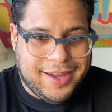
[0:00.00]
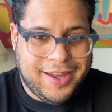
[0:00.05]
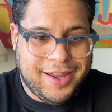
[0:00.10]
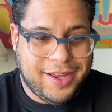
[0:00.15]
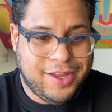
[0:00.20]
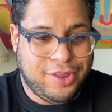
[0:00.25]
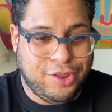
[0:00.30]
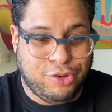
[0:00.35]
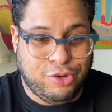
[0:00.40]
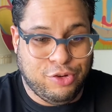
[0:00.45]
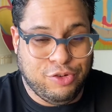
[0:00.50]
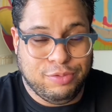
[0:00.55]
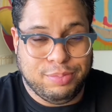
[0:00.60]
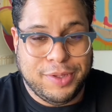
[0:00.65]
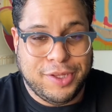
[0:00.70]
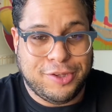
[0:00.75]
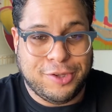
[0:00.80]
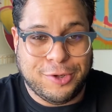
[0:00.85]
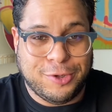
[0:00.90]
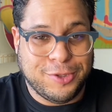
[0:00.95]
the truth be
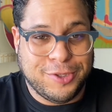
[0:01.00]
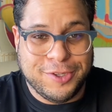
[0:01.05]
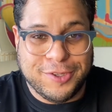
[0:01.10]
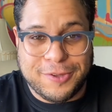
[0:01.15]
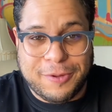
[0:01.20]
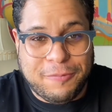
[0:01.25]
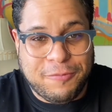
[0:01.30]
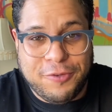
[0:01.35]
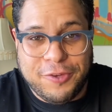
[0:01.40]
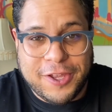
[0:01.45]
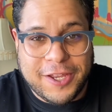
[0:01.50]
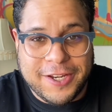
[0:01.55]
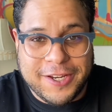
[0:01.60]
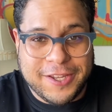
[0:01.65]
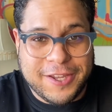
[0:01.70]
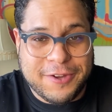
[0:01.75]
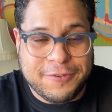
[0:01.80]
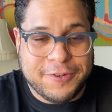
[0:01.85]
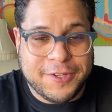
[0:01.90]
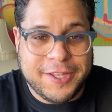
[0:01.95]
told is I'm
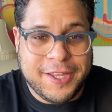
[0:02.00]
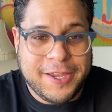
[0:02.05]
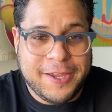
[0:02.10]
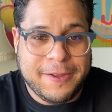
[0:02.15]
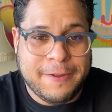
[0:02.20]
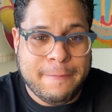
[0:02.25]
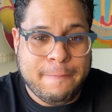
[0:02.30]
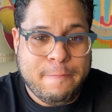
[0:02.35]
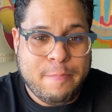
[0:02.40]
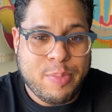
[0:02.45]
failing every day.